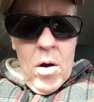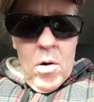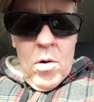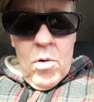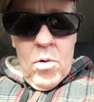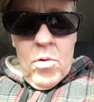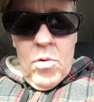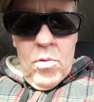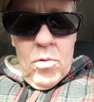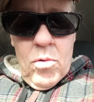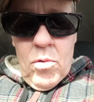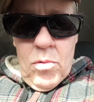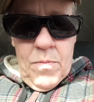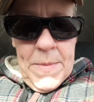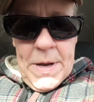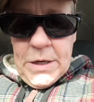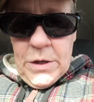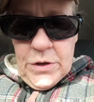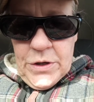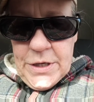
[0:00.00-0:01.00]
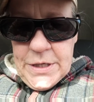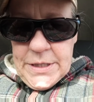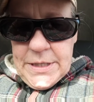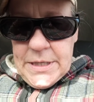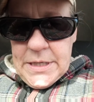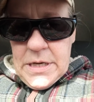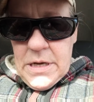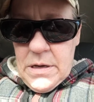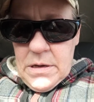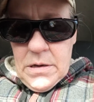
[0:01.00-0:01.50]
Oh my
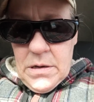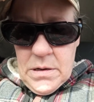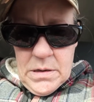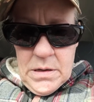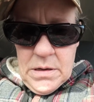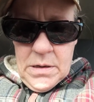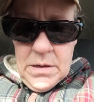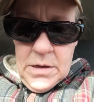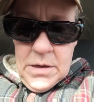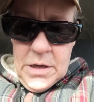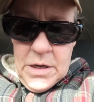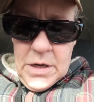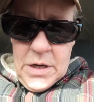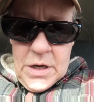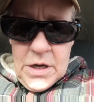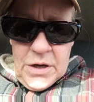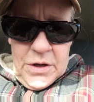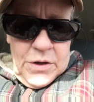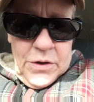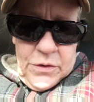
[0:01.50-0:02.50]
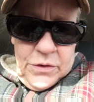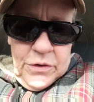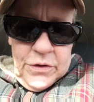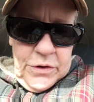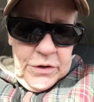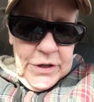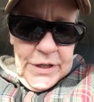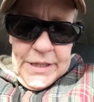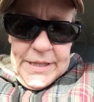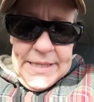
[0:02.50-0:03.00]
goodness.
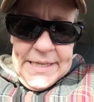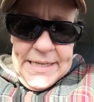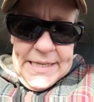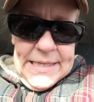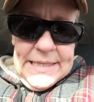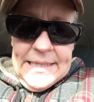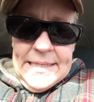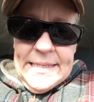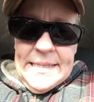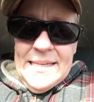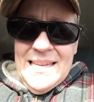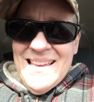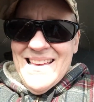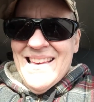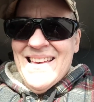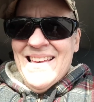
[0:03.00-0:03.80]
Look at this.